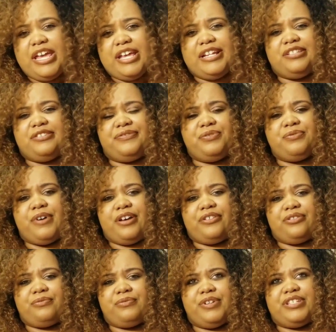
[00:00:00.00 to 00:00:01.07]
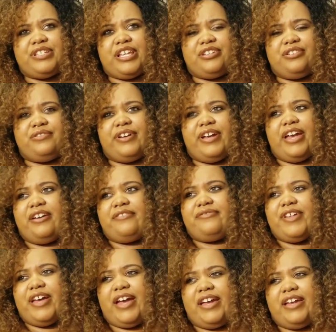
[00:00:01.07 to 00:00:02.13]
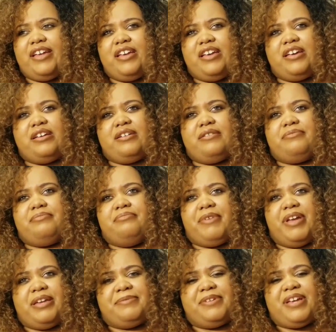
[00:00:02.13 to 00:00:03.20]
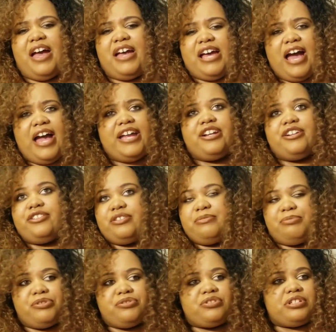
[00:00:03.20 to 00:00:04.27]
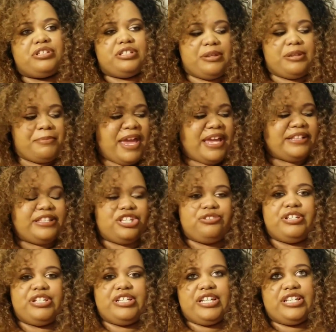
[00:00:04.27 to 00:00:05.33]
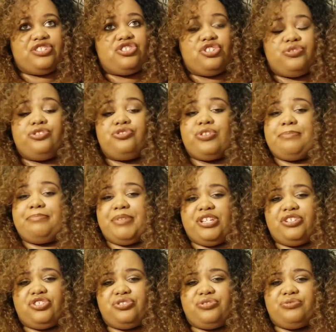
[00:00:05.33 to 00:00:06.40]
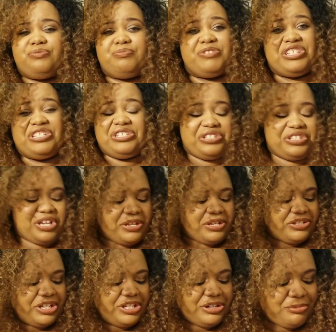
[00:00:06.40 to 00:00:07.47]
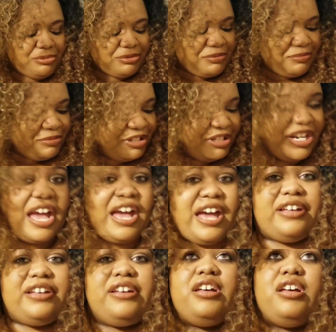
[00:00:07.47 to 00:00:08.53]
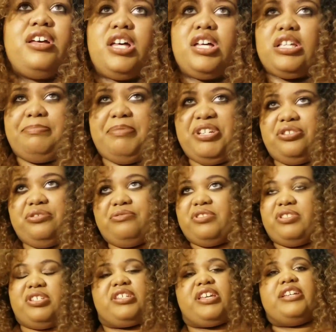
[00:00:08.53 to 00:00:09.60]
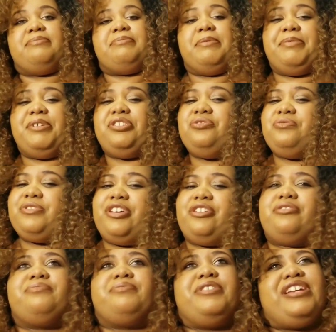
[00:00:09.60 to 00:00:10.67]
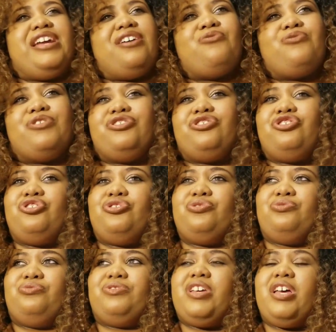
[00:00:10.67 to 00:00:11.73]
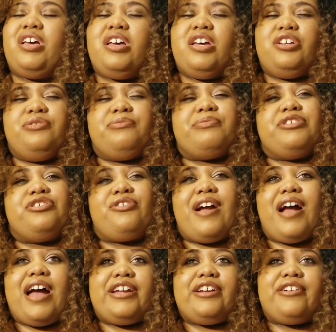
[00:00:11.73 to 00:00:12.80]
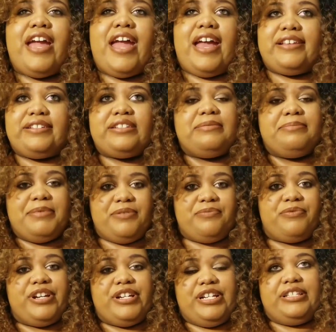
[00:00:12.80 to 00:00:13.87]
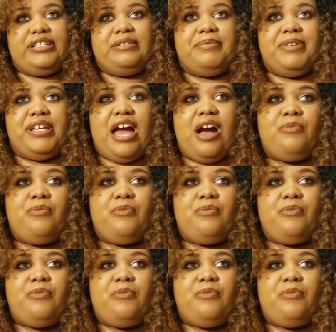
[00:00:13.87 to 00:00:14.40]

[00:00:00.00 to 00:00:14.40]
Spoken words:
And there's a few other ones, like you can have like baby iron is the main thing you need to get. So you can drink beet juice, which is disgusting. Don't die. Beet juice is disgusting, but beet juice helps with it. Orange juice. Your iron has to be where it needs to be.